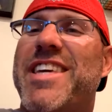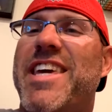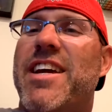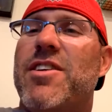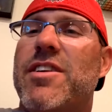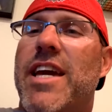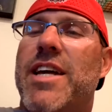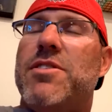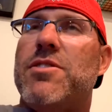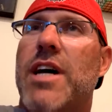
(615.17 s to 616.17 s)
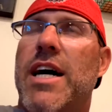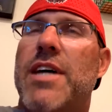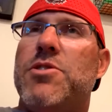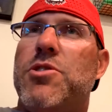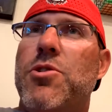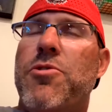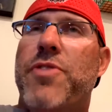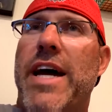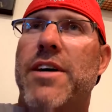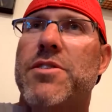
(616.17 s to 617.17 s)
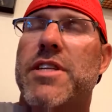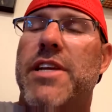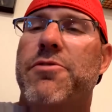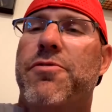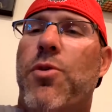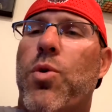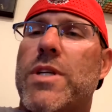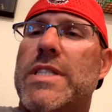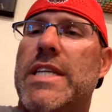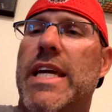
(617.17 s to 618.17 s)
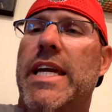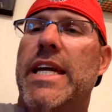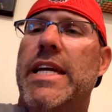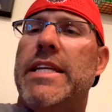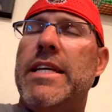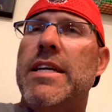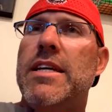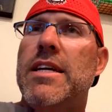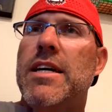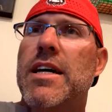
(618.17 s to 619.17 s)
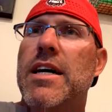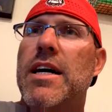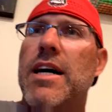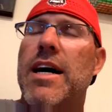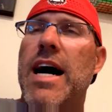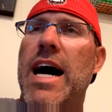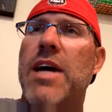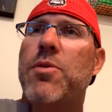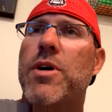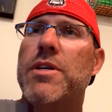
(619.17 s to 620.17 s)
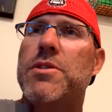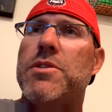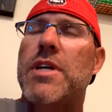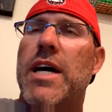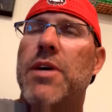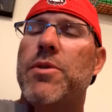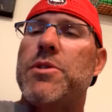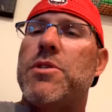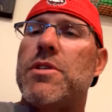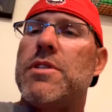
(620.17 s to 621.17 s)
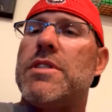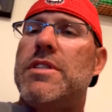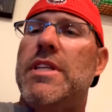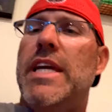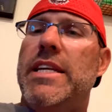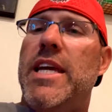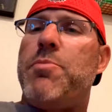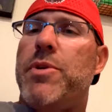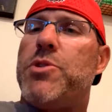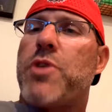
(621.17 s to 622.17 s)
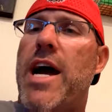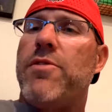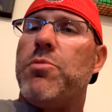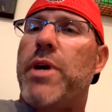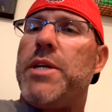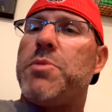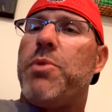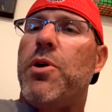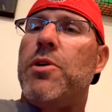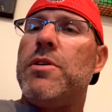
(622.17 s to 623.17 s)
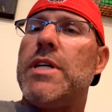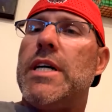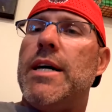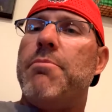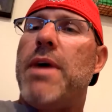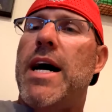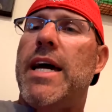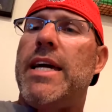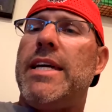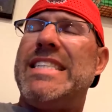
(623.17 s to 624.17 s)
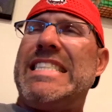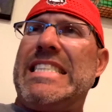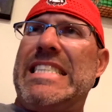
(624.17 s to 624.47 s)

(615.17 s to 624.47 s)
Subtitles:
The year, yeah. 2014. I was knee deep in travel baseball. My